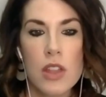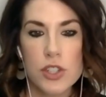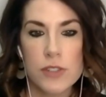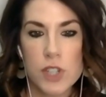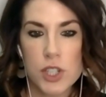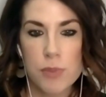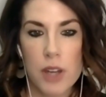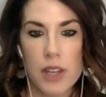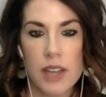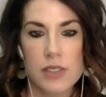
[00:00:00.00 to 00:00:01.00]
the Shift Change
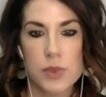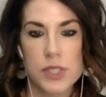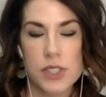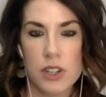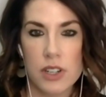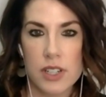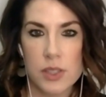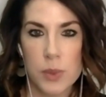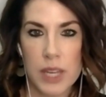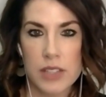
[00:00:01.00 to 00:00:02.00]
podcast was started
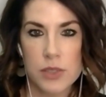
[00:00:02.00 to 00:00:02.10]
as a way